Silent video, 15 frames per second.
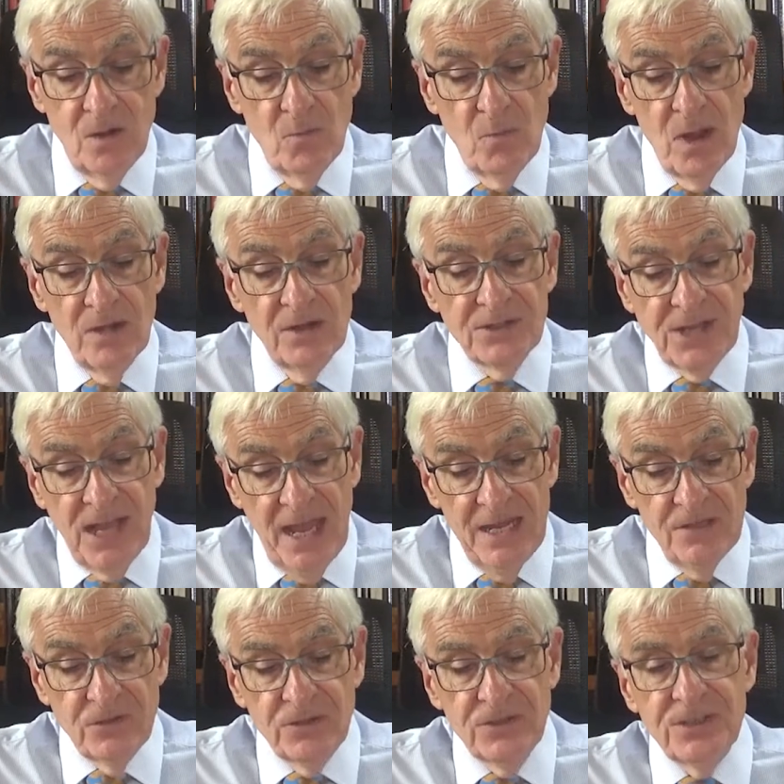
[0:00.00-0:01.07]
Whereas
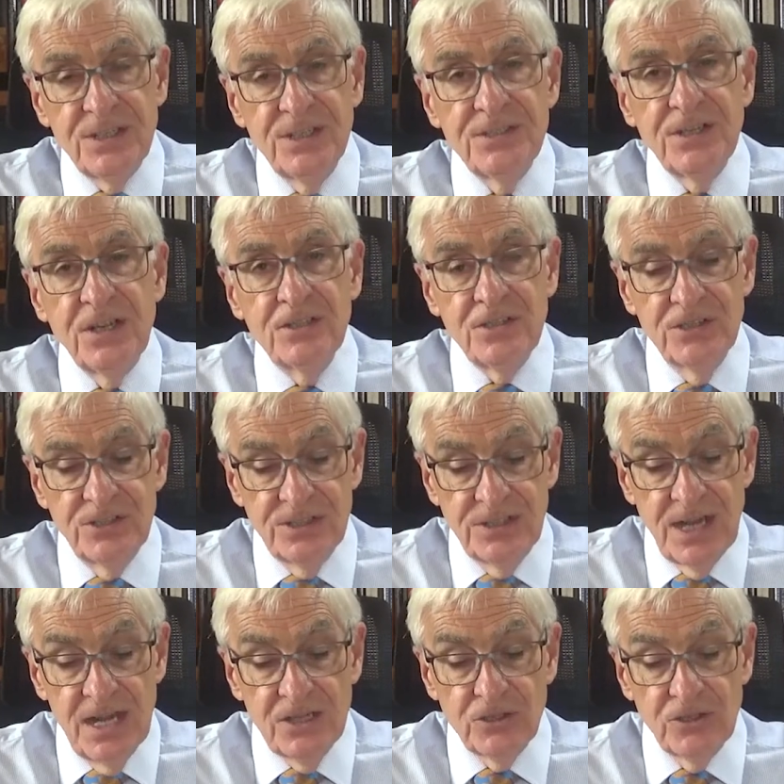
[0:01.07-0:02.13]
agencies such as the
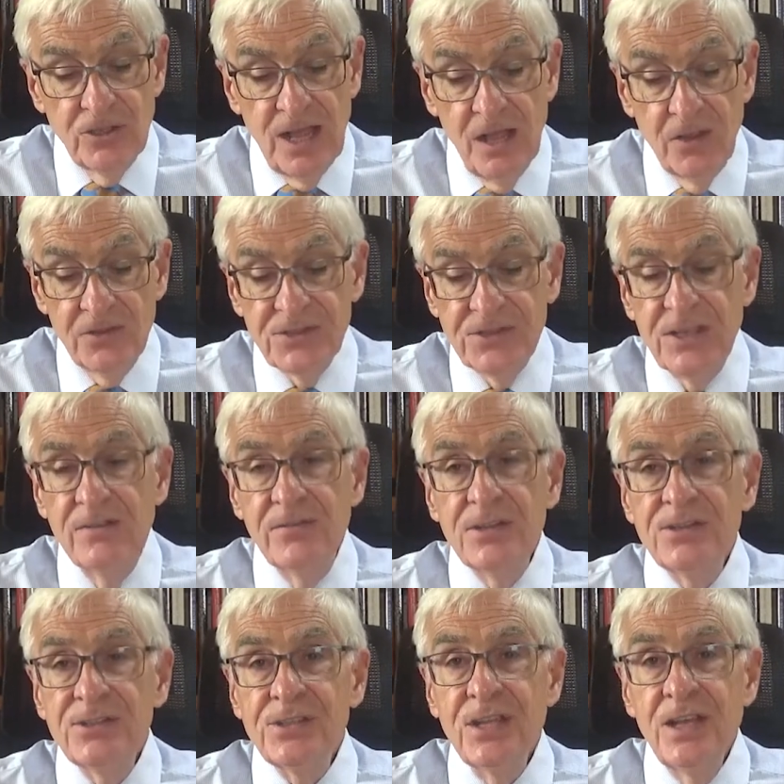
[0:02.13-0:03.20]
National Health
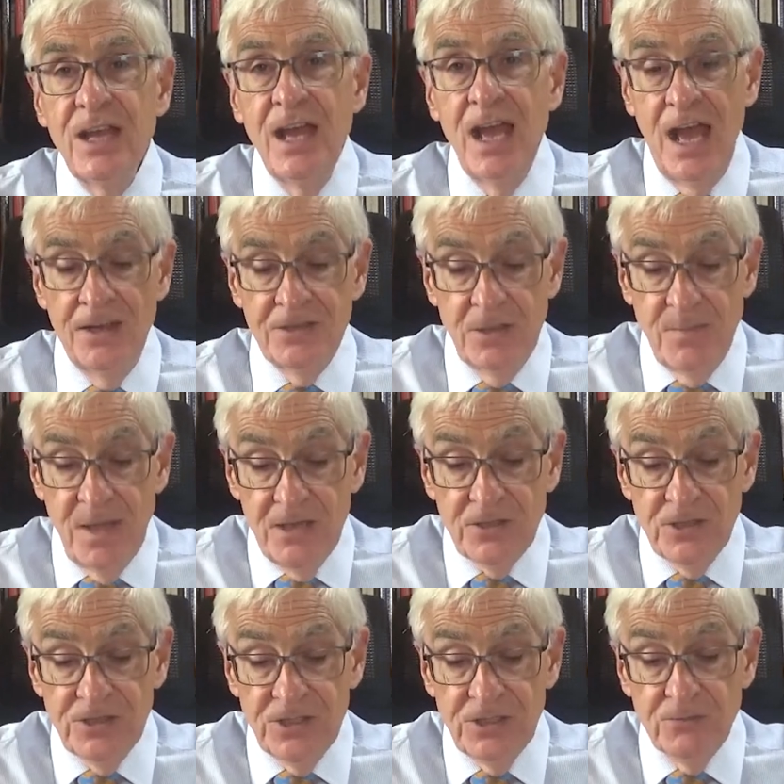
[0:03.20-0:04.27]
Service and Her
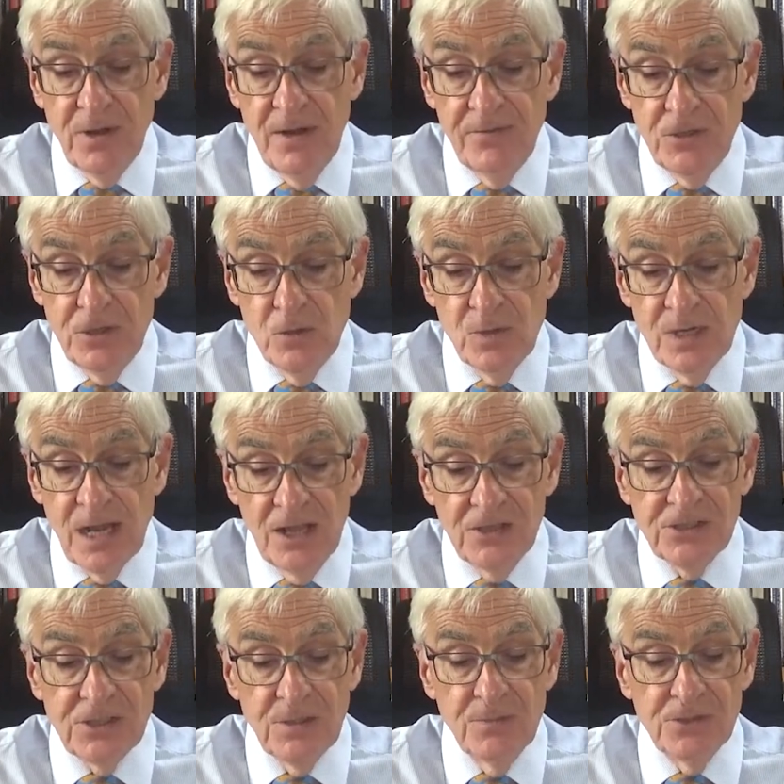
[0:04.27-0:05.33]
Majesty's Revenue and
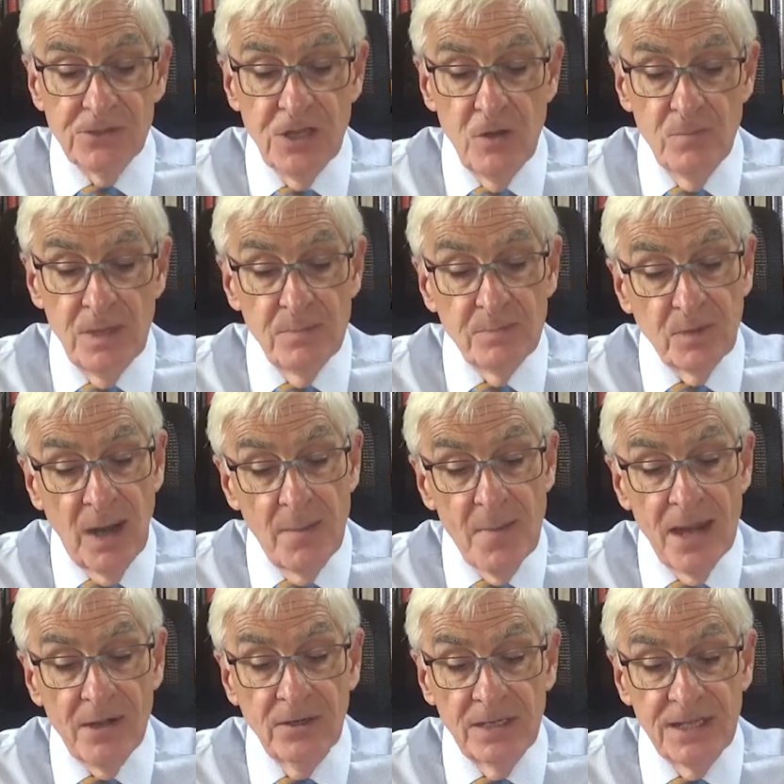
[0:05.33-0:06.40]
Customs know me
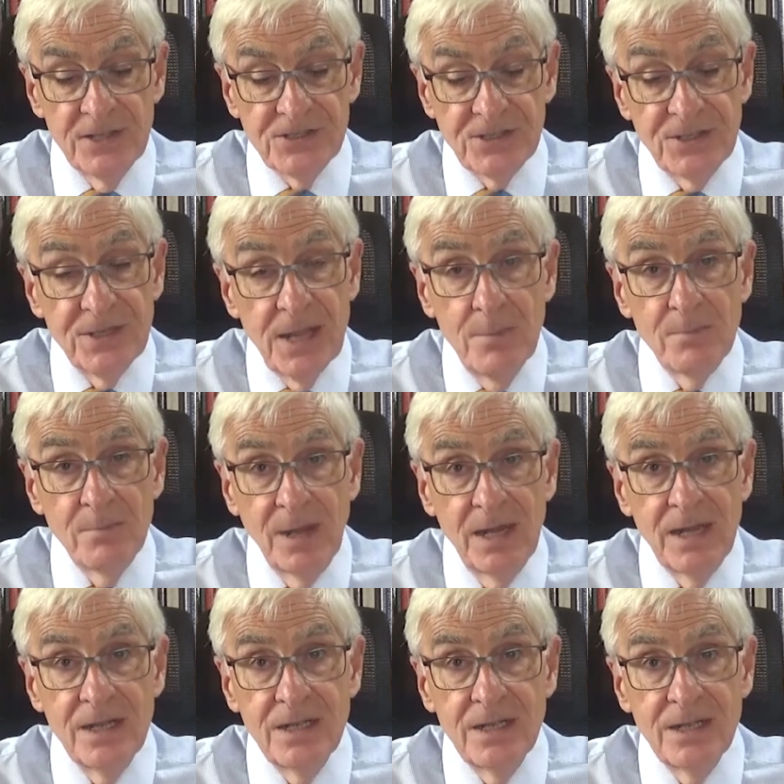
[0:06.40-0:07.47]
primarily as a
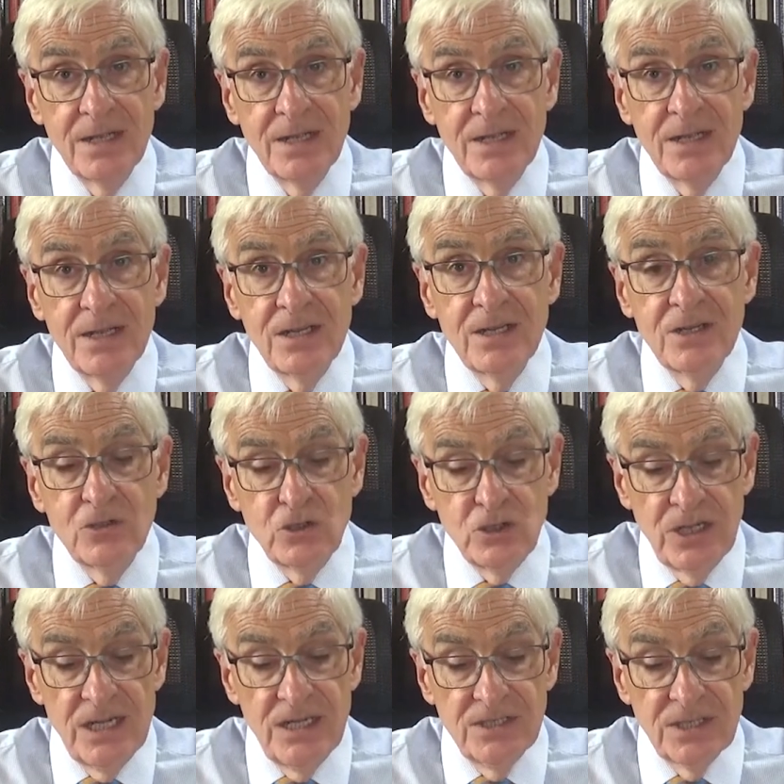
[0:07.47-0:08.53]
number,
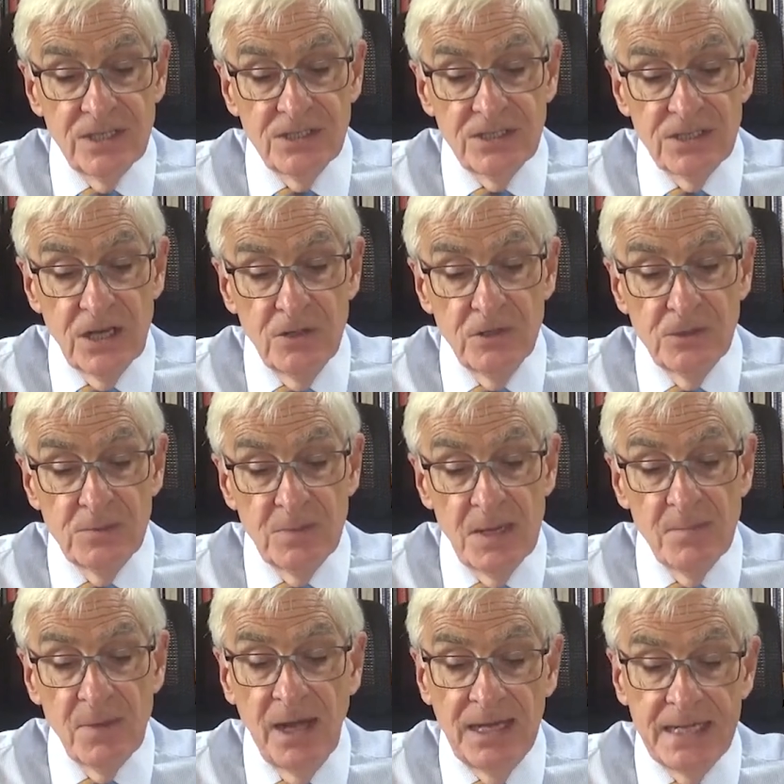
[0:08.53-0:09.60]
Jesus knows me
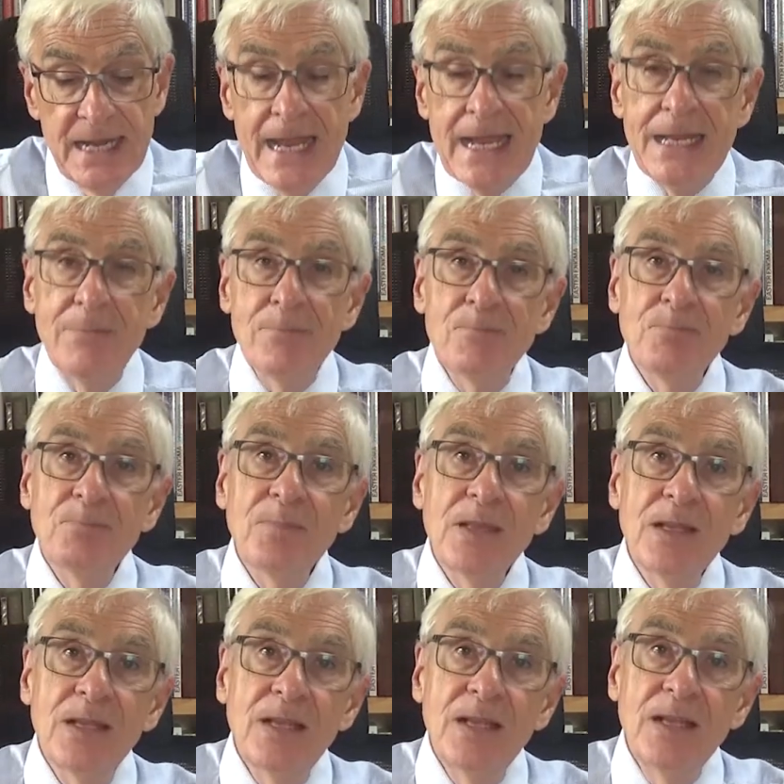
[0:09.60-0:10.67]
by name.
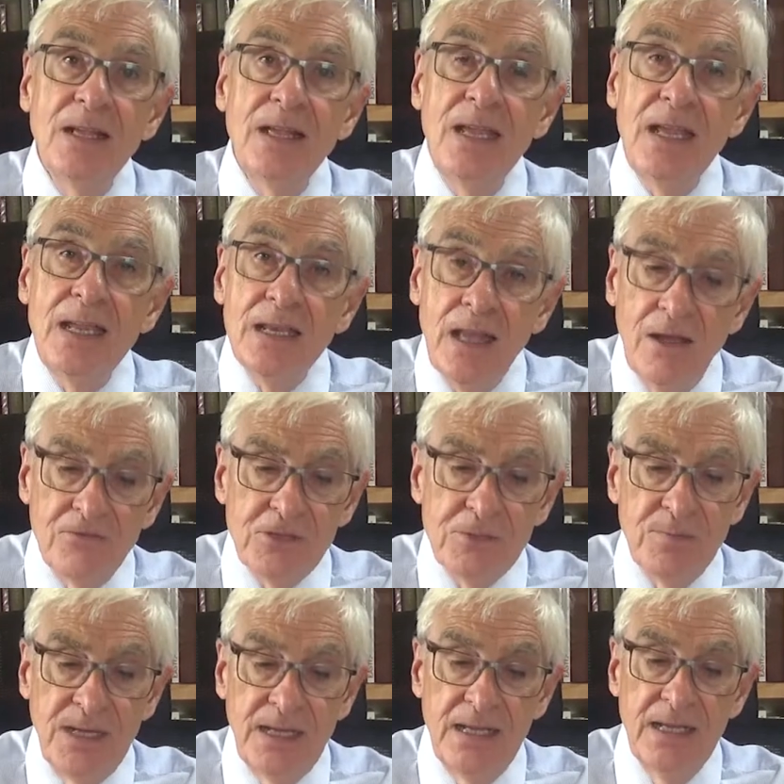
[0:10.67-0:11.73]
He
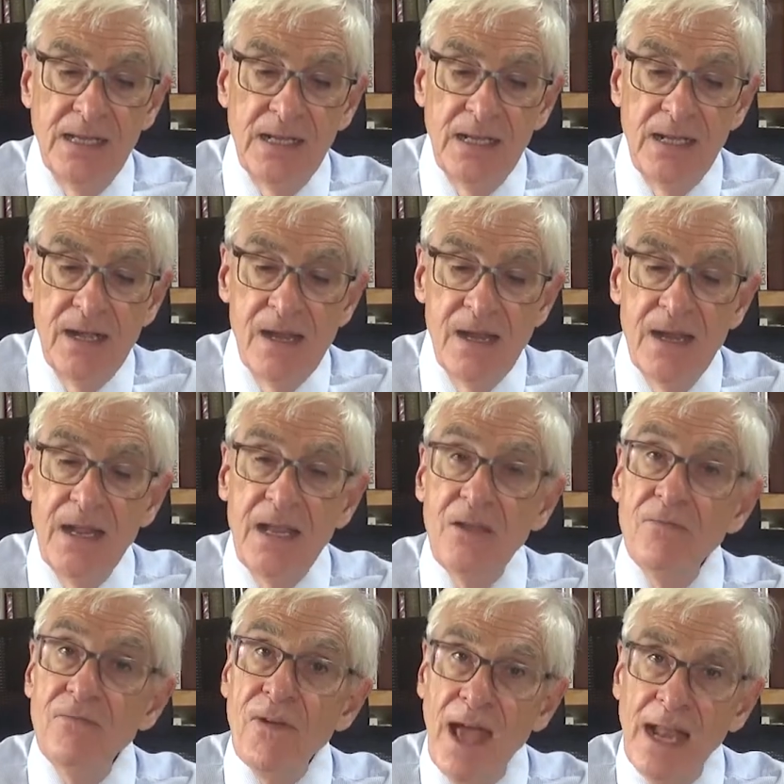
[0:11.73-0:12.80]
loves me. He
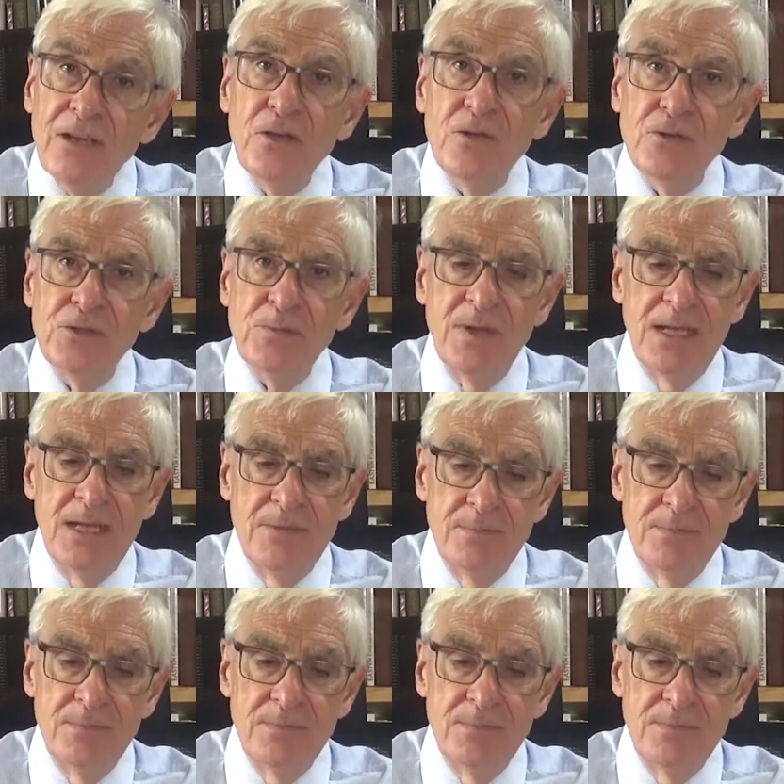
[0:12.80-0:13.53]
values me.